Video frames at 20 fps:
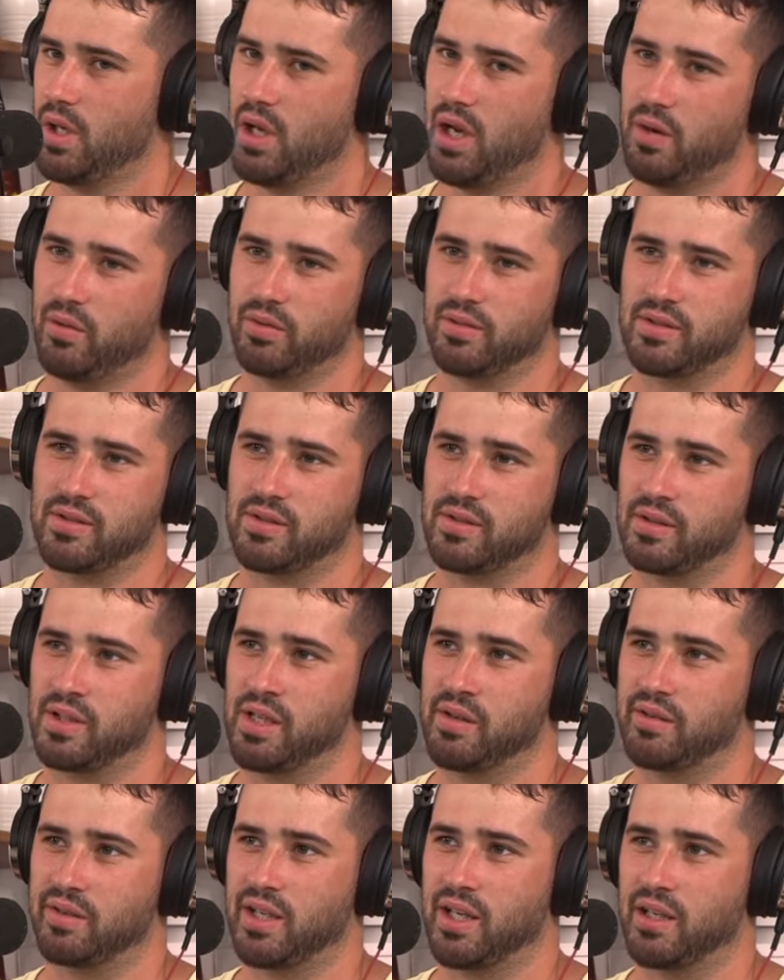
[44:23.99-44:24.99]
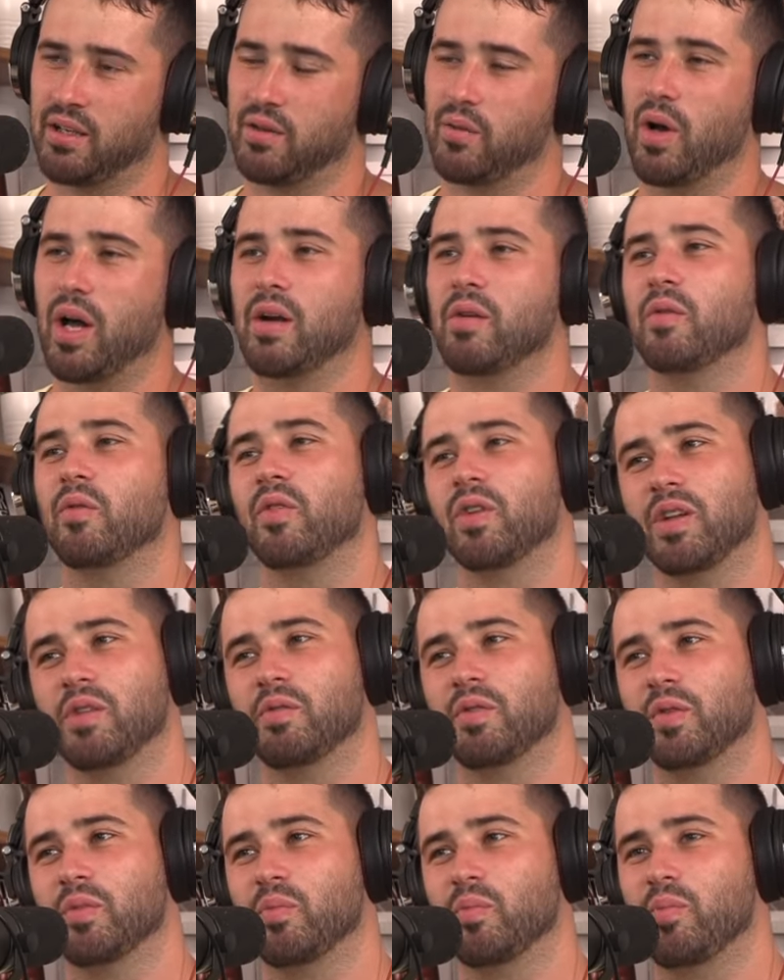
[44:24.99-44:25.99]
I would slam a can. I really
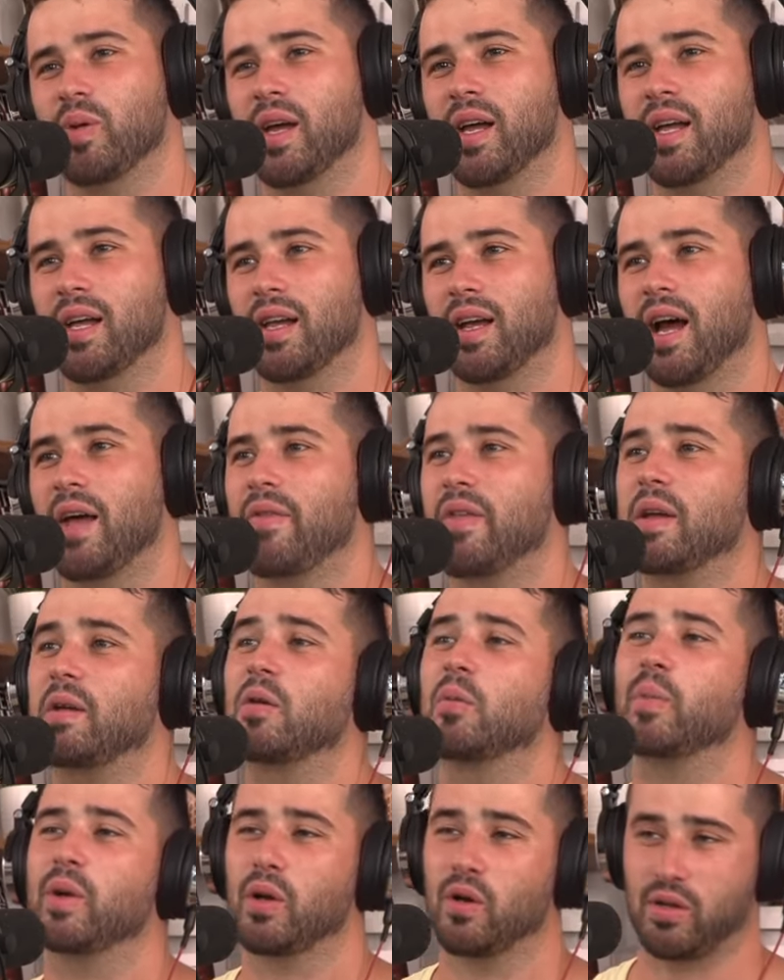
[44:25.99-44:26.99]
would depend. I think it would be